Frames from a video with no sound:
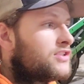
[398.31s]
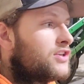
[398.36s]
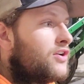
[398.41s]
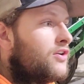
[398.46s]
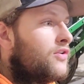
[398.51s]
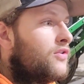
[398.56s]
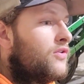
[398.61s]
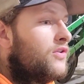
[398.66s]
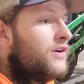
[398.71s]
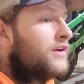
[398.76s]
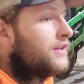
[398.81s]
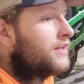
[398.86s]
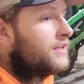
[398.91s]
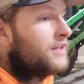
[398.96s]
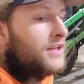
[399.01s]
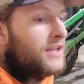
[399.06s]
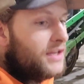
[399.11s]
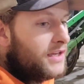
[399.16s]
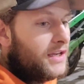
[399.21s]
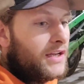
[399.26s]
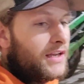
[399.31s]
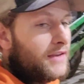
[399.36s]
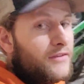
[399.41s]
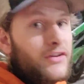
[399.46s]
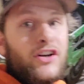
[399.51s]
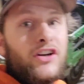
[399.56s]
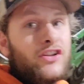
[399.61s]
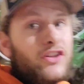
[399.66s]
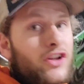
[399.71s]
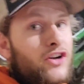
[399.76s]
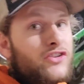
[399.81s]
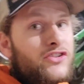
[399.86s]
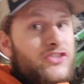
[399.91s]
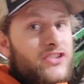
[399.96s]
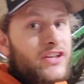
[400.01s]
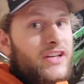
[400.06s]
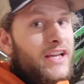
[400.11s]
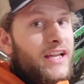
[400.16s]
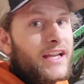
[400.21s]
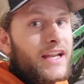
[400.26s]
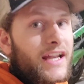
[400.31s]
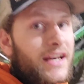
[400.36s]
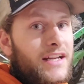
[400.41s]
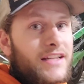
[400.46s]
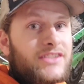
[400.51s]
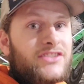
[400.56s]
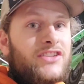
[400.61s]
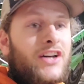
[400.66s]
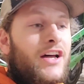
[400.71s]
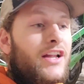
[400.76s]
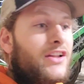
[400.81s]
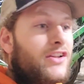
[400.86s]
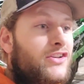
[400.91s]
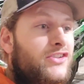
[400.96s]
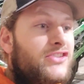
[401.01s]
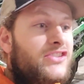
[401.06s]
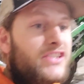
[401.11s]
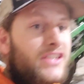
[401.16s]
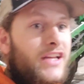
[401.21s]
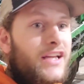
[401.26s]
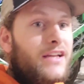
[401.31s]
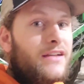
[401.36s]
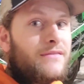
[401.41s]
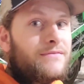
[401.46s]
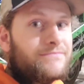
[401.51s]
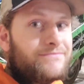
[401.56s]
So if you're loosening and it's not loosening,